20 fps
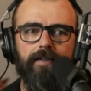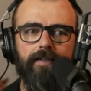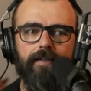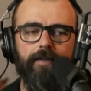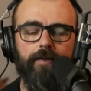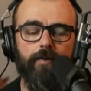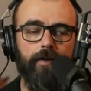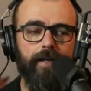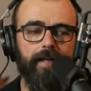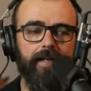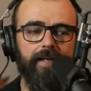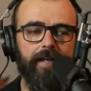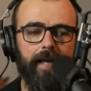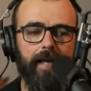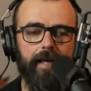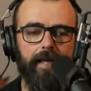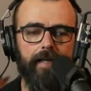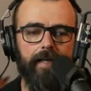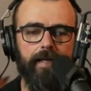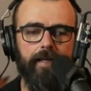you're in
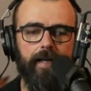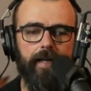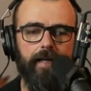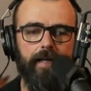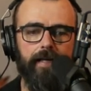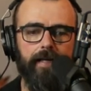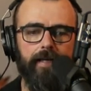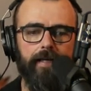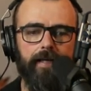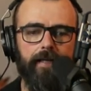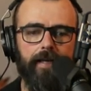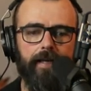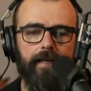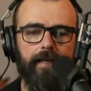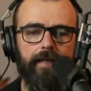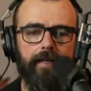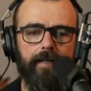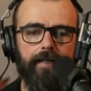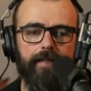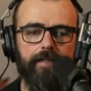a
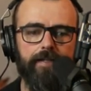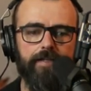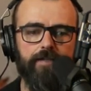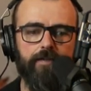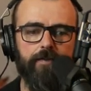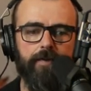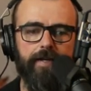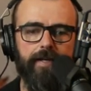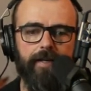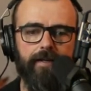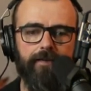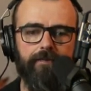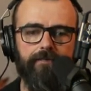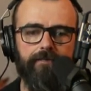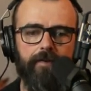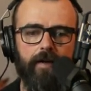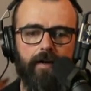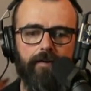industry of